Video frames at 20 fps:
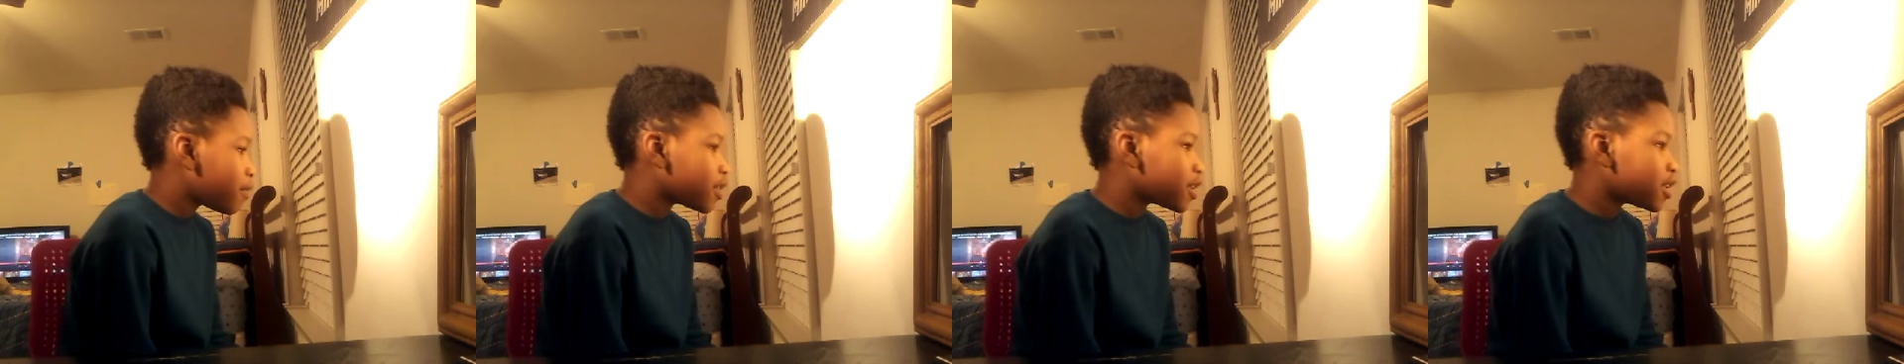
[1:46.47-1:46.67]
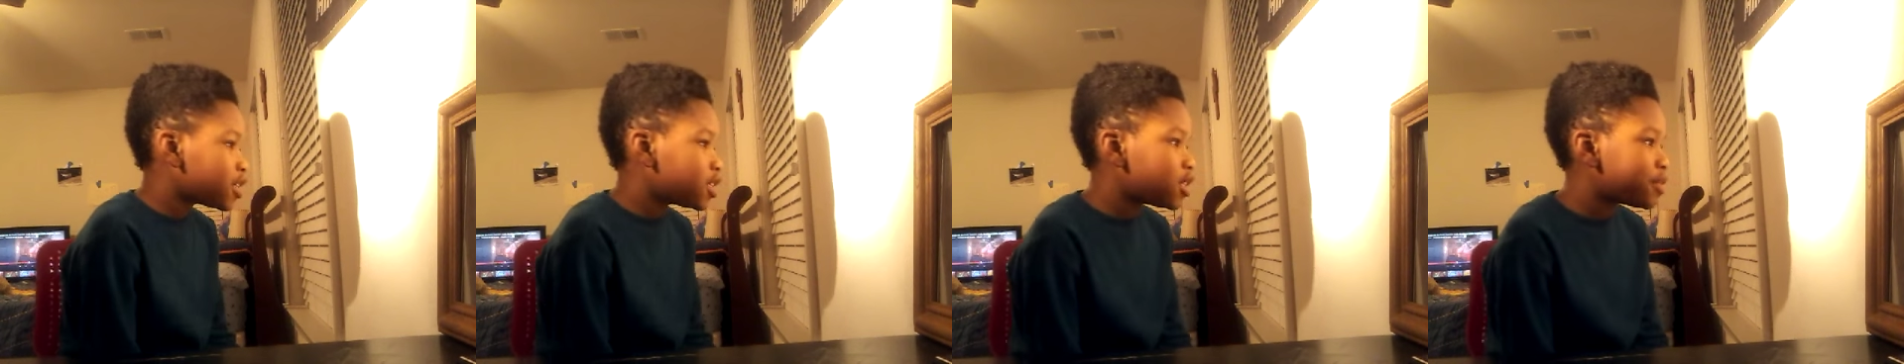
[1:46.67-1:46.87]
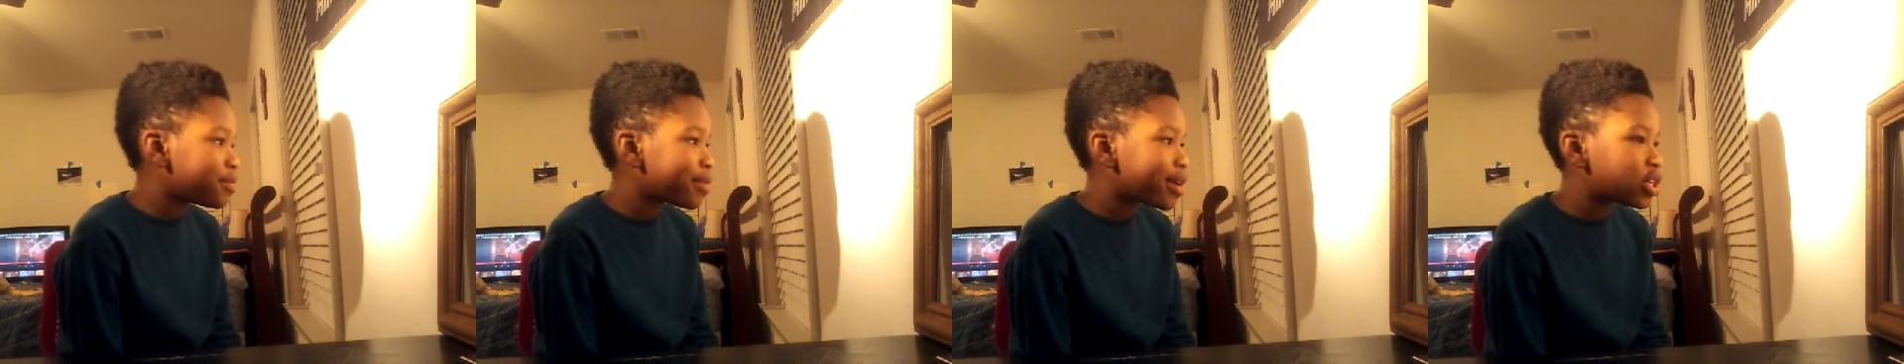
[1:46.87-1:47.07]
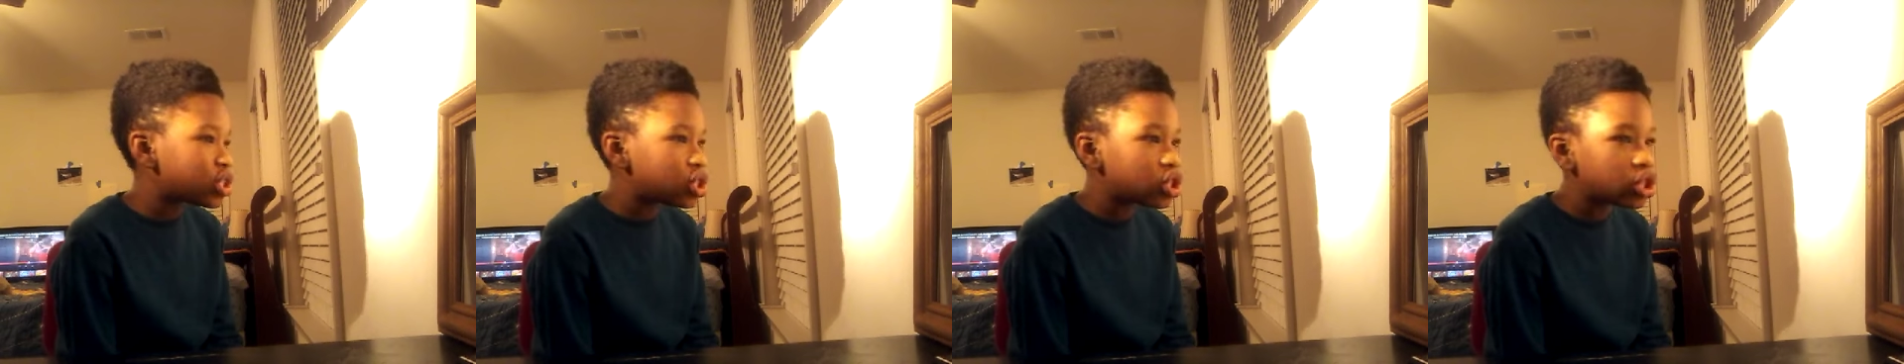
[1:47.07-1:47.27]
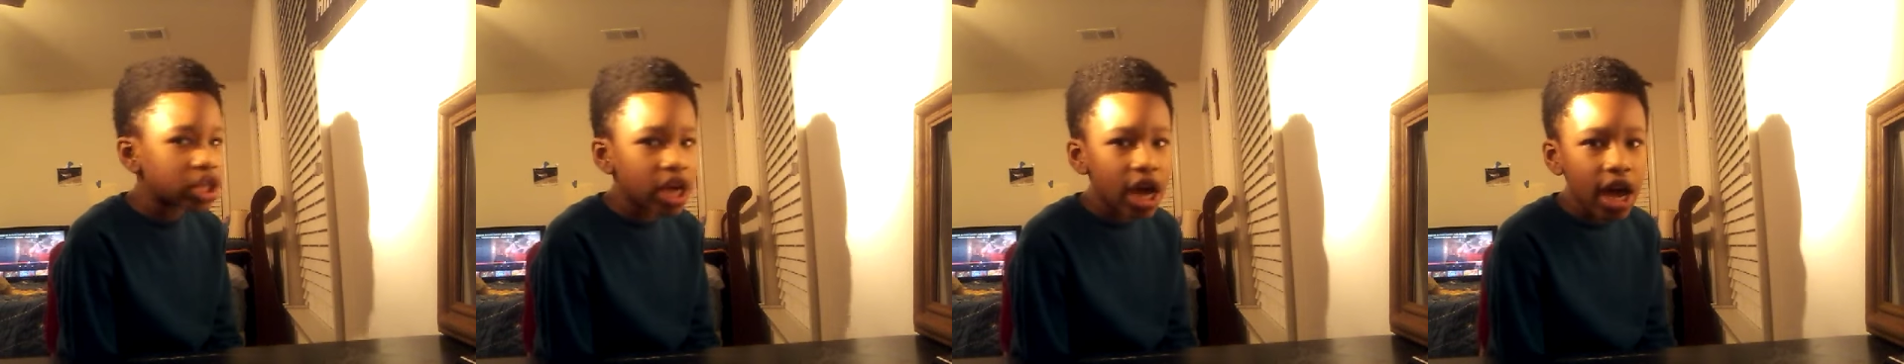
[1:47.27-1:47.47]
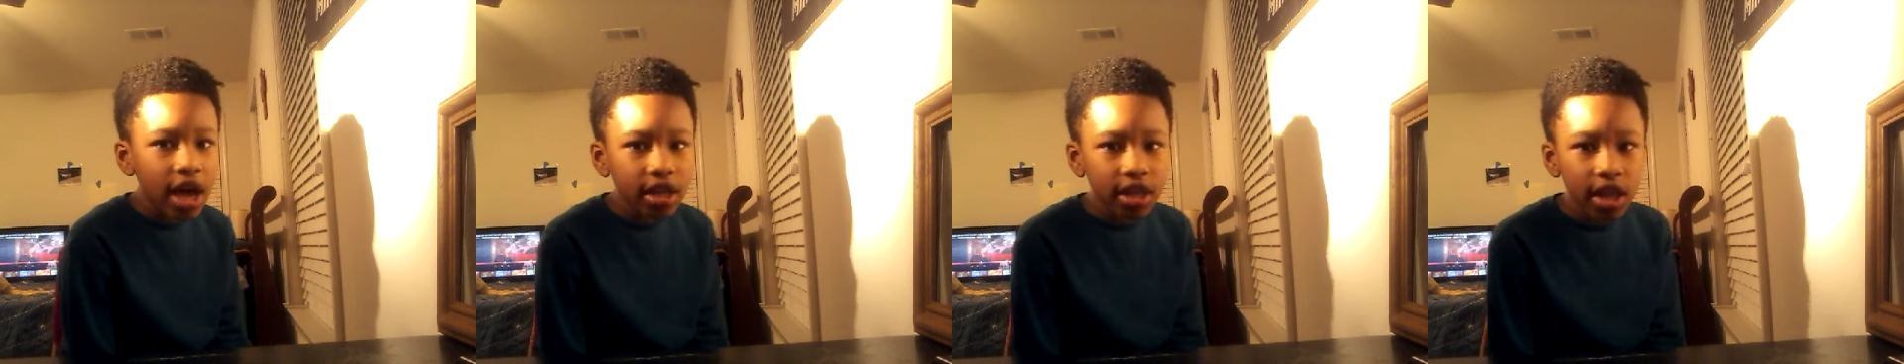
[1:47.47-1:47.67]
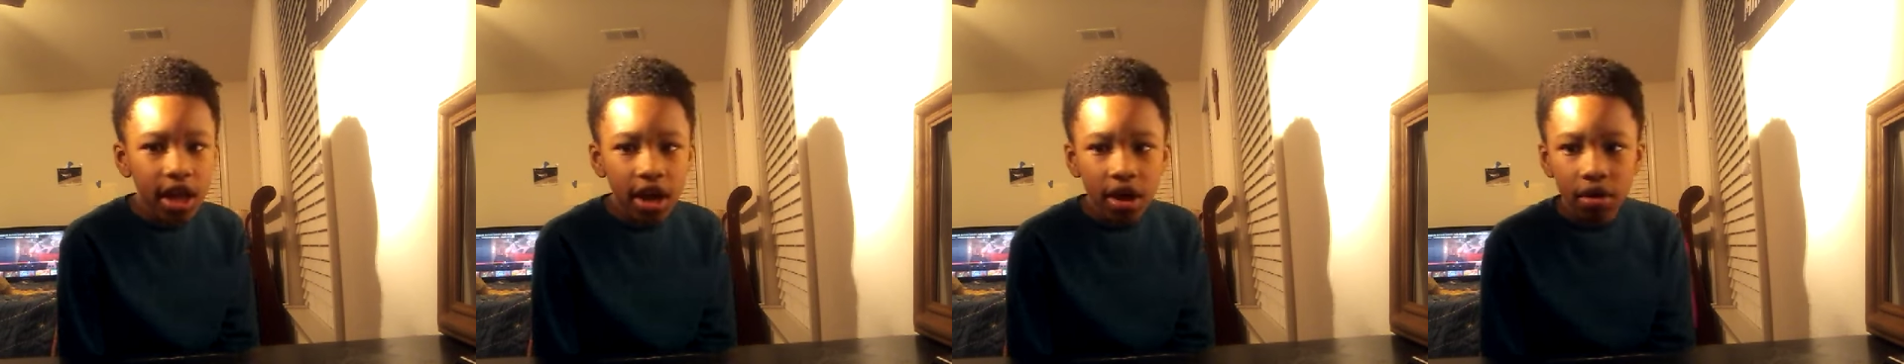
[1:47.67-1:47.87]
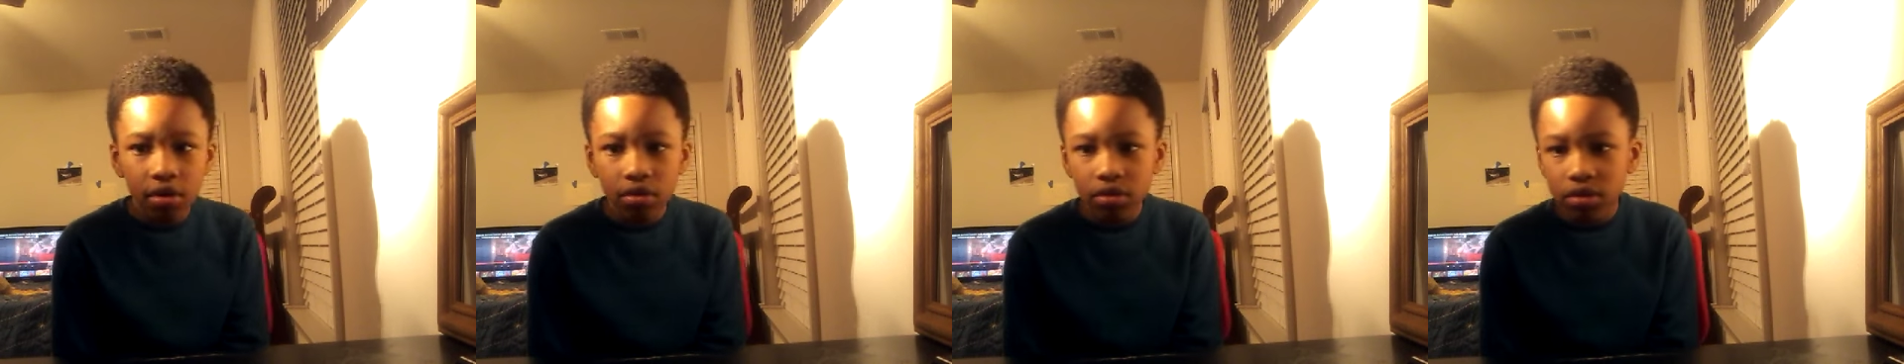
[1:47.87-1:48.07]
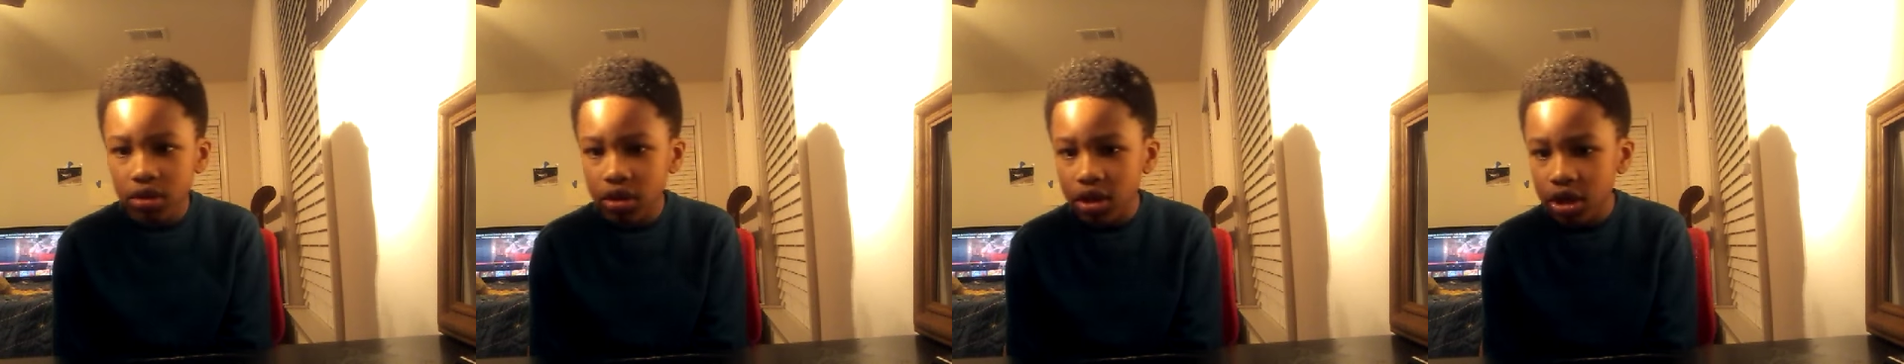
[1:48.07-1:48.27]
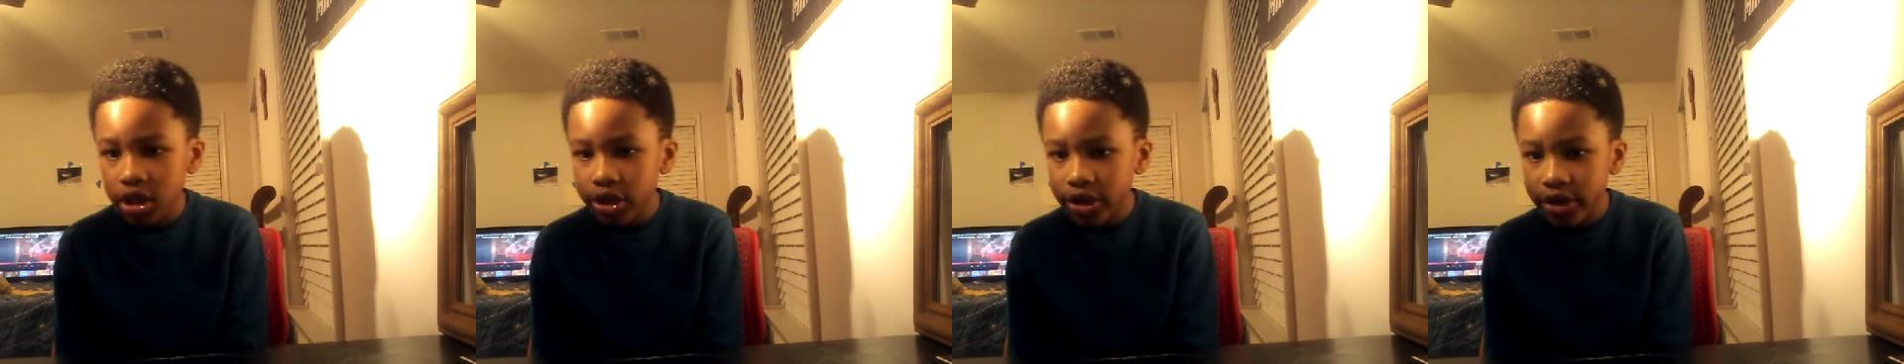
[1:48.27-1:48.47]
this is my shout
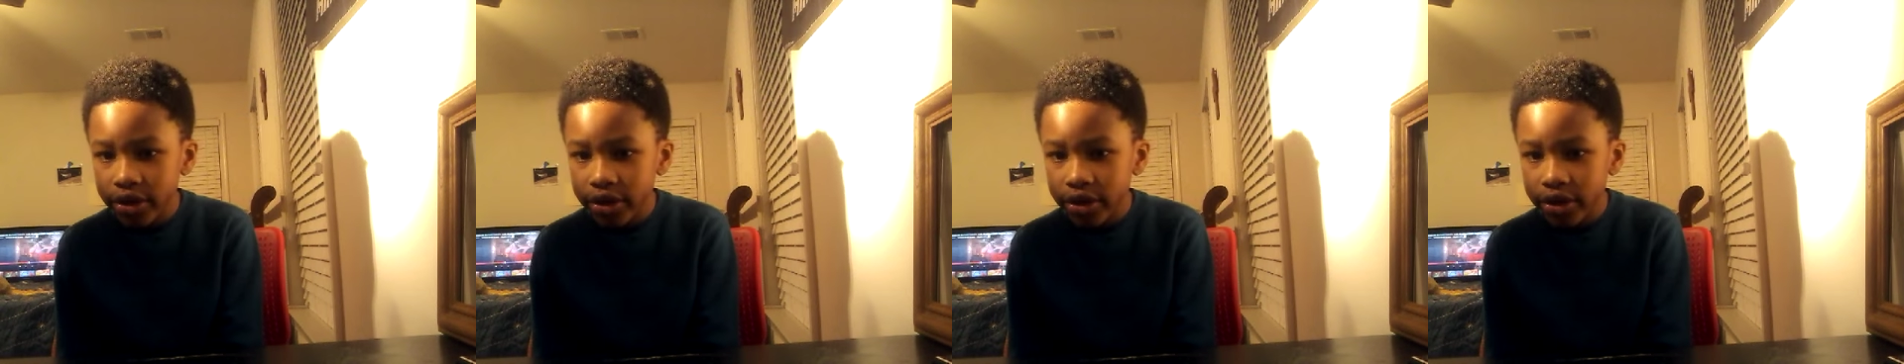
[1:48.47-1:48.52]
out.